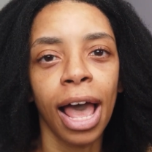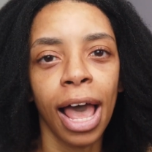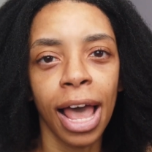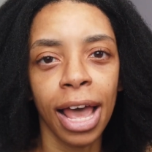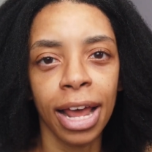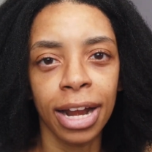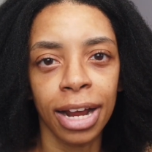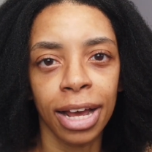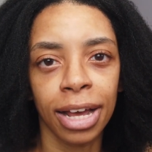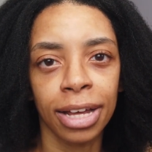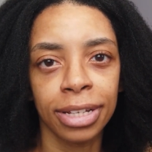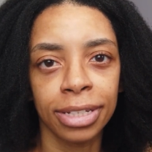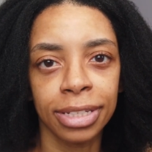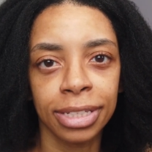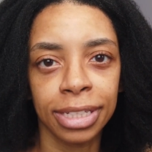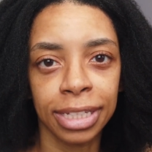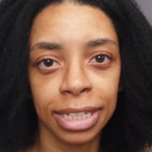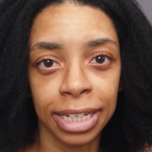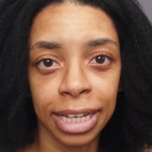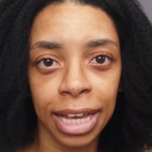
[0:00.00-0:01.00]
and
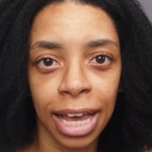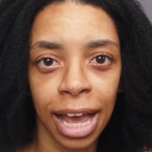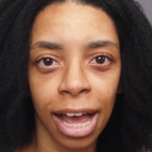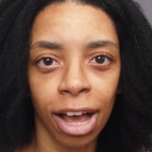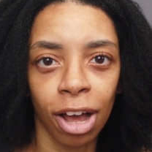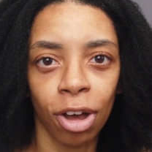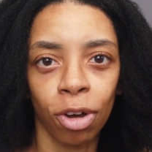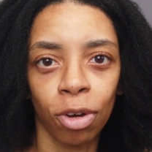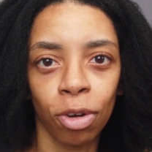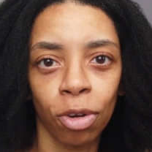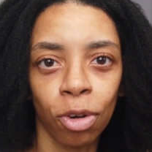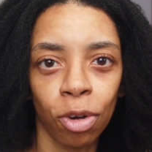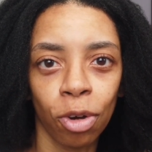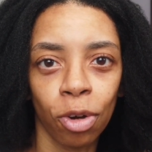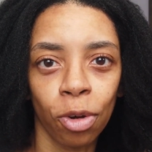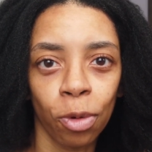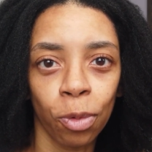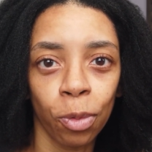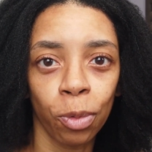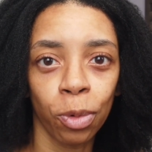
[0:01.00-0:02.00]
see how
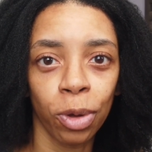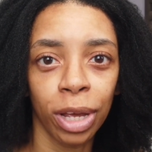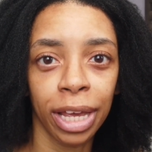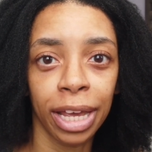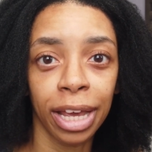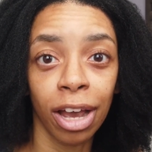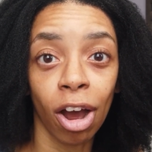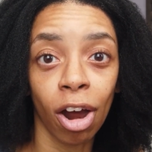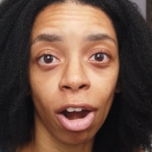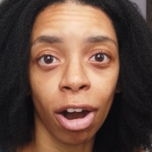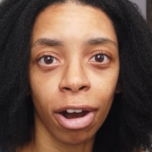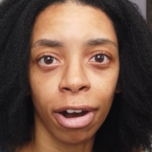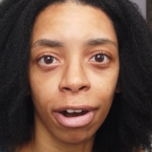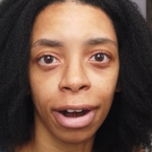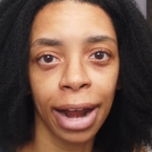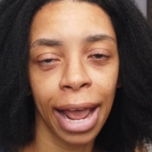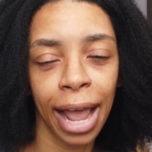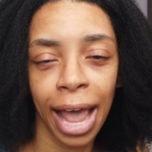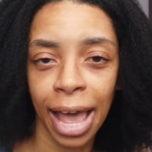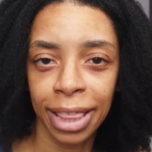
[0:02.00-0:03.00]
we are
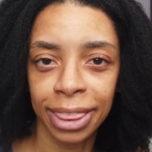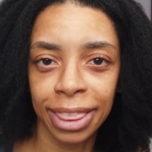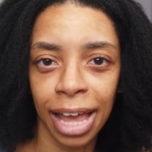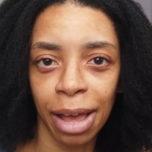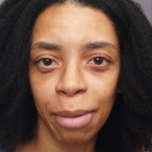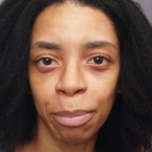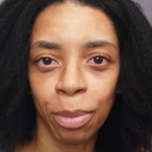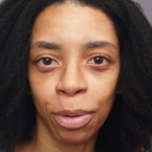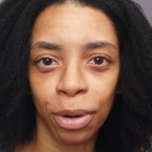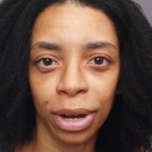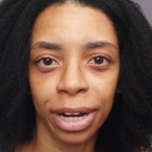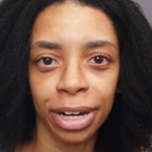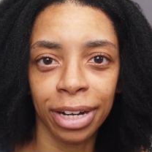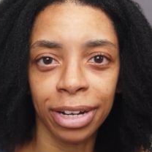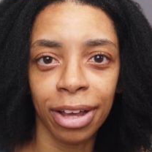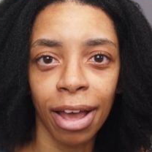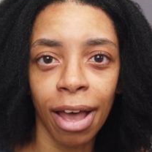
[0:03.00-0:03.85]
at that point.